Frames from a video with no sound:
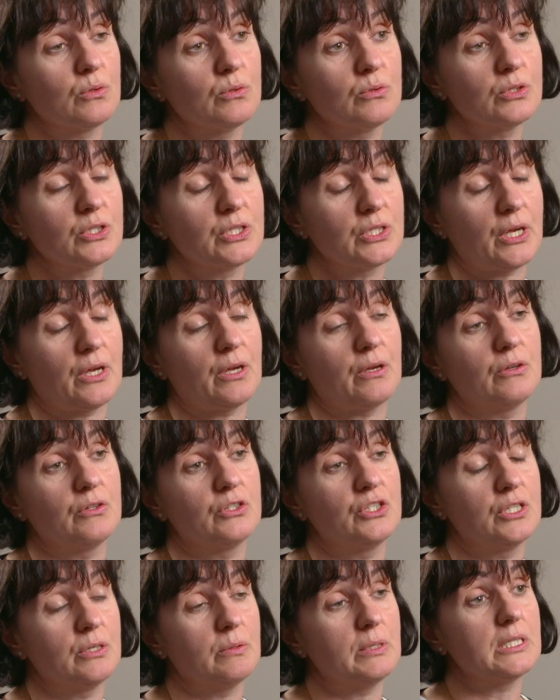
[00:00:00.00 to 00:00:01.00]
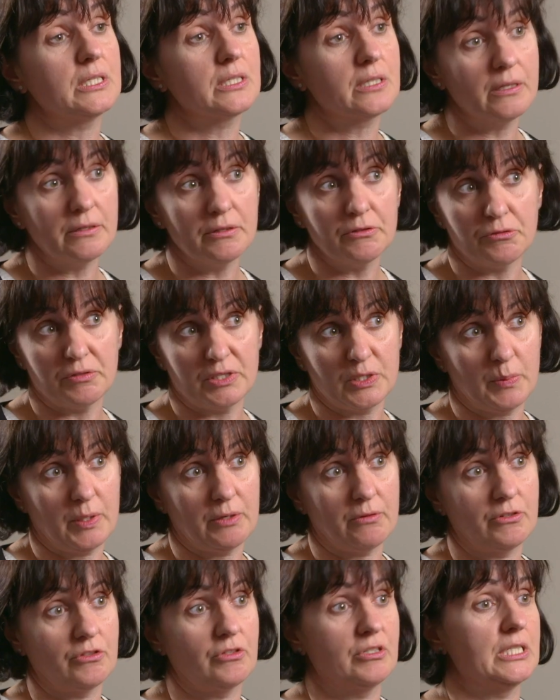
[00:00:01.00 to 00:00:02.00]
also to exclude
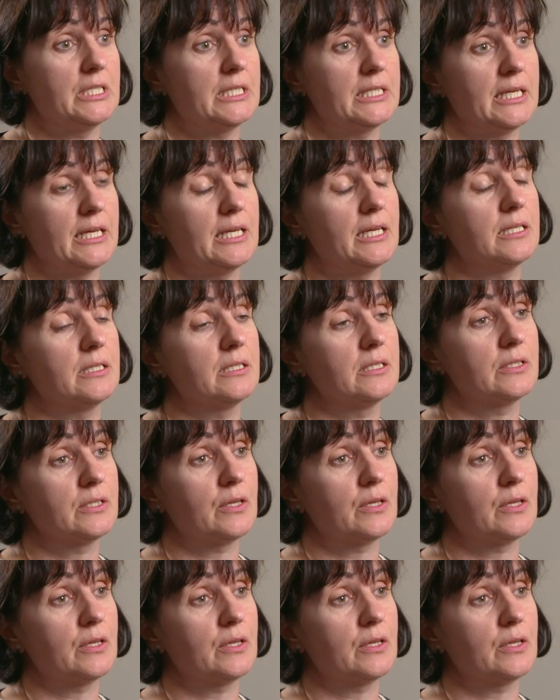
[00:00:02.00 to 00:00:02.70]
respiratory disease.